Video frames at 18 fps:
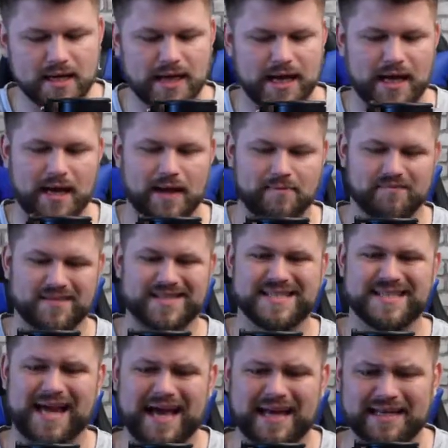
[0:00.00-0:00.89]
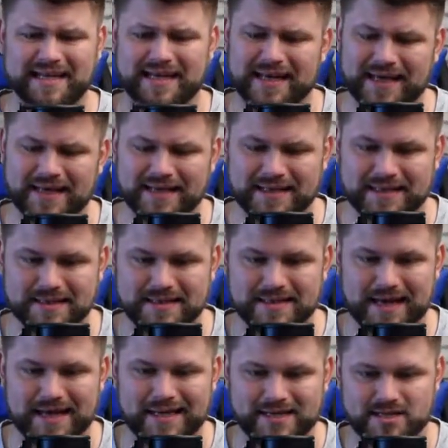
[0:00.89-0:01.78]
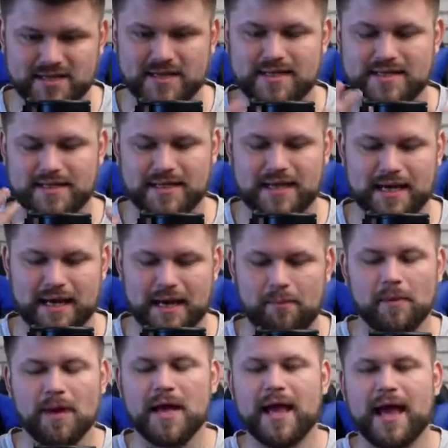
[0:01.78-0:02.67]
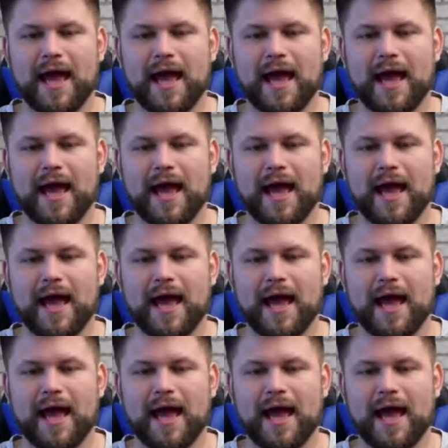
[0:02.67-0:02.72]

Um, it's an L E D at the end of the day, just needs to light up.